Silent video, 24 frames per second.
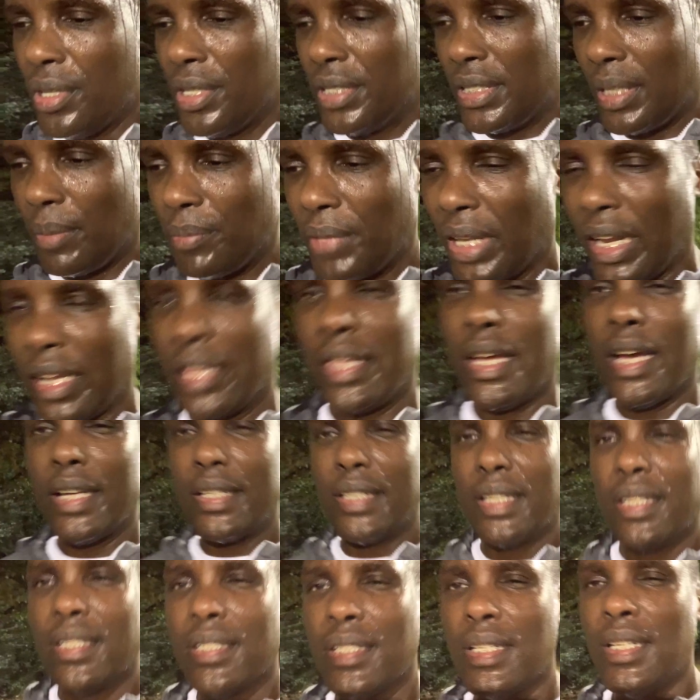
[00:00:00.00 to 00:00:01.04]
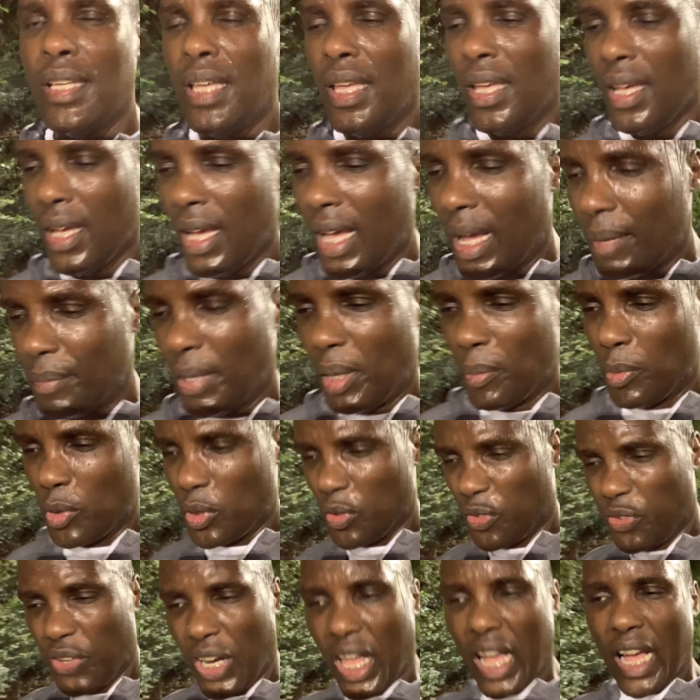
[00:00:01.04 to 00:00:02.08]
something like that, I'm able to
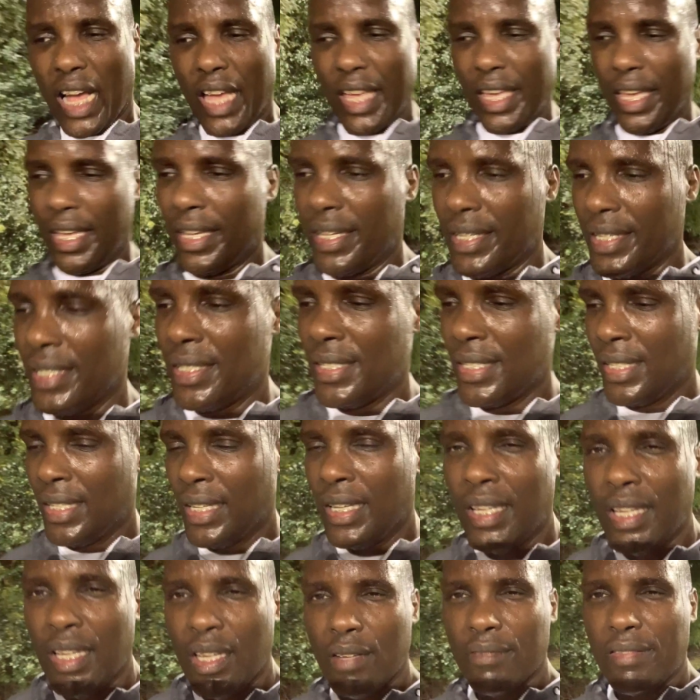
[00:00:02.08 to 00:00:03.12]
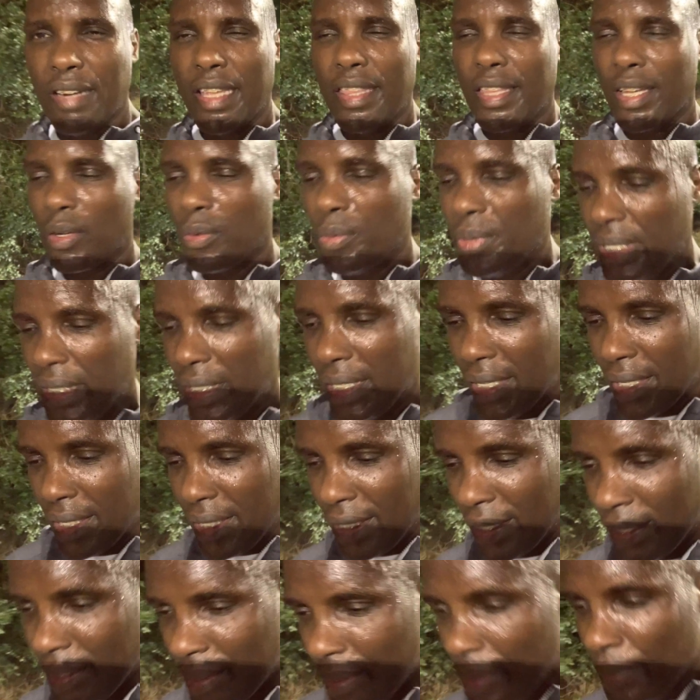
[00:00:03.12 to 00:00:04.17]
fly like wind.
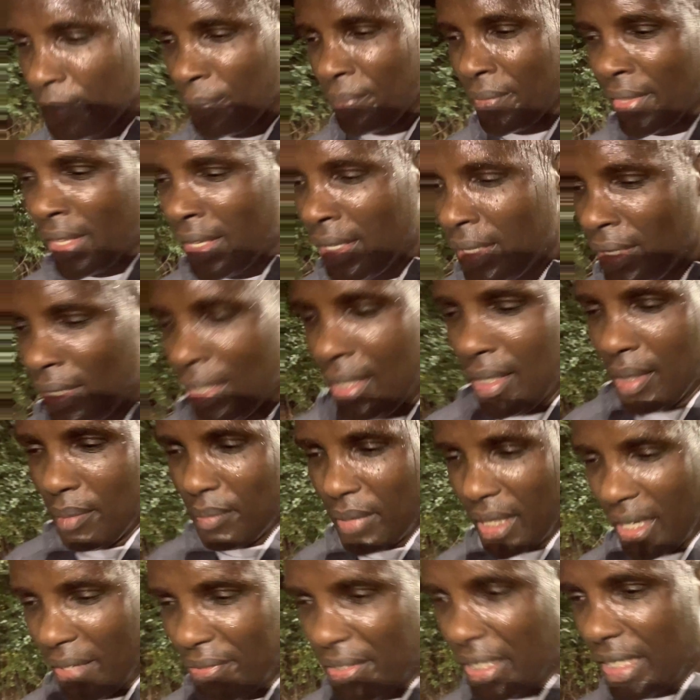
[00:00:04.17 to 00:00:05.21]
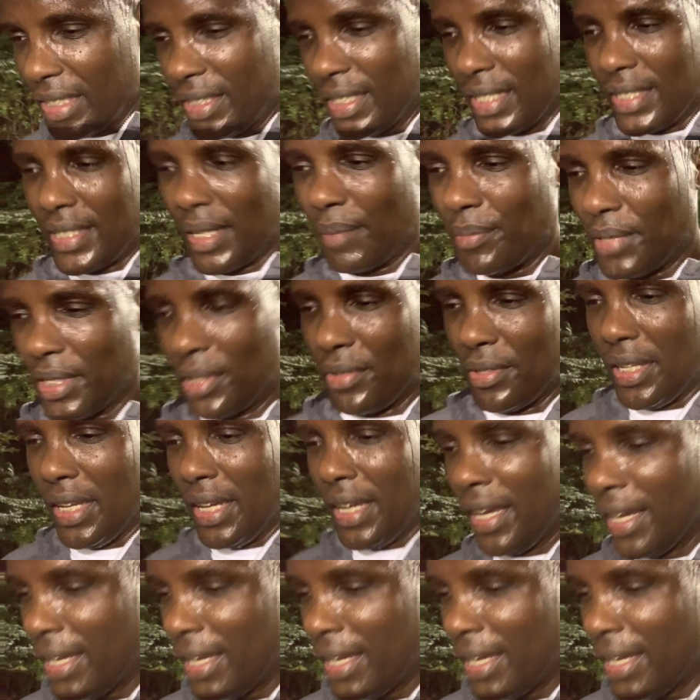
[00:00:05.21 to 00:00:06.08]
But after eating something today,